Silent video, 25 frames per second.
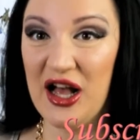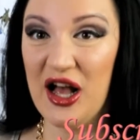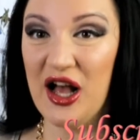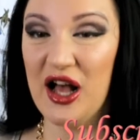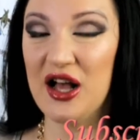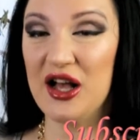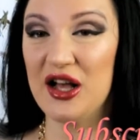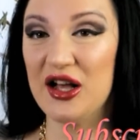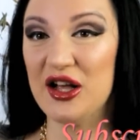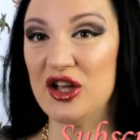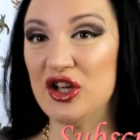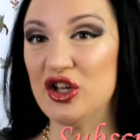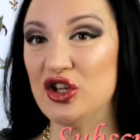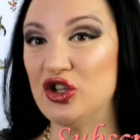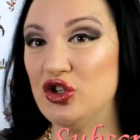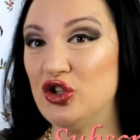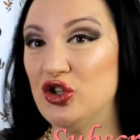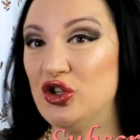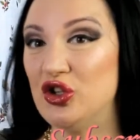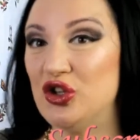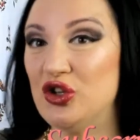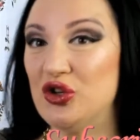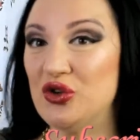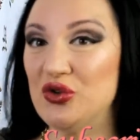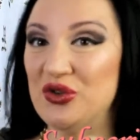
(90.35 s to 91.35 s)
a
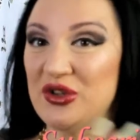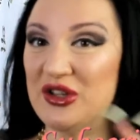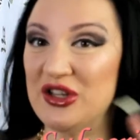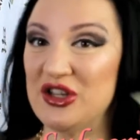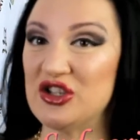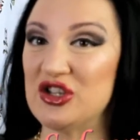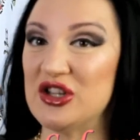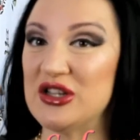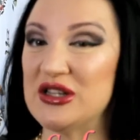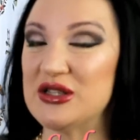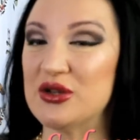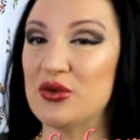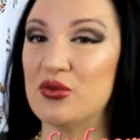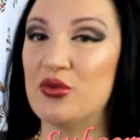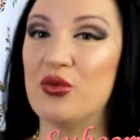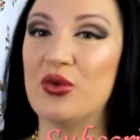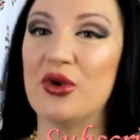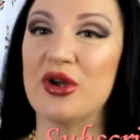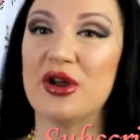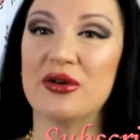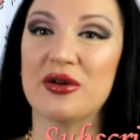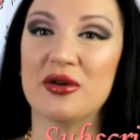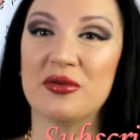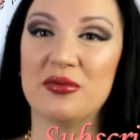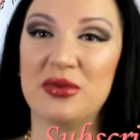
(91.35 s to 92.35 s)
nudish, it's a
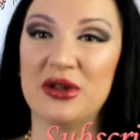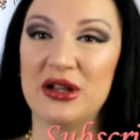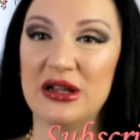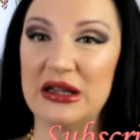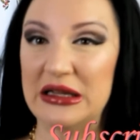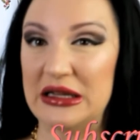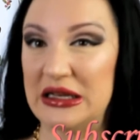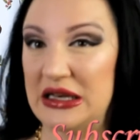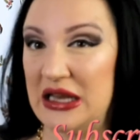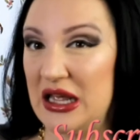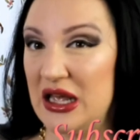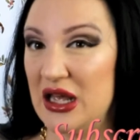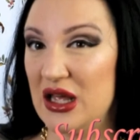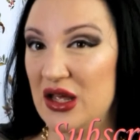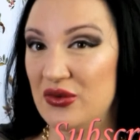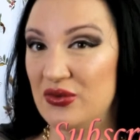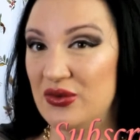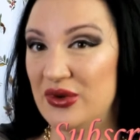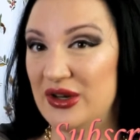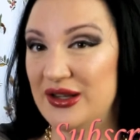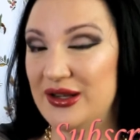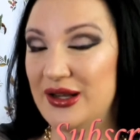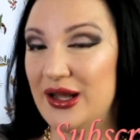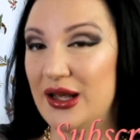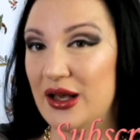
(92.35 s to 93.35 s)
wearable, an
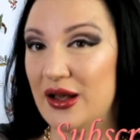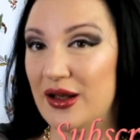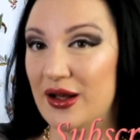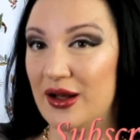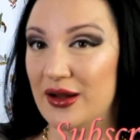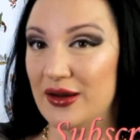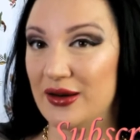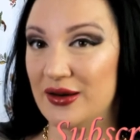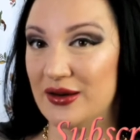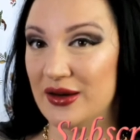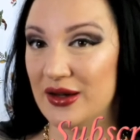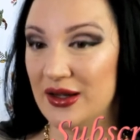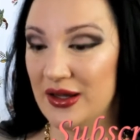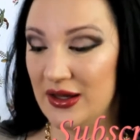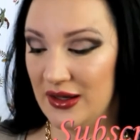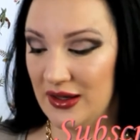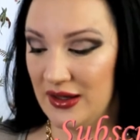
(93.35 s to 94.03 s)
everyday color,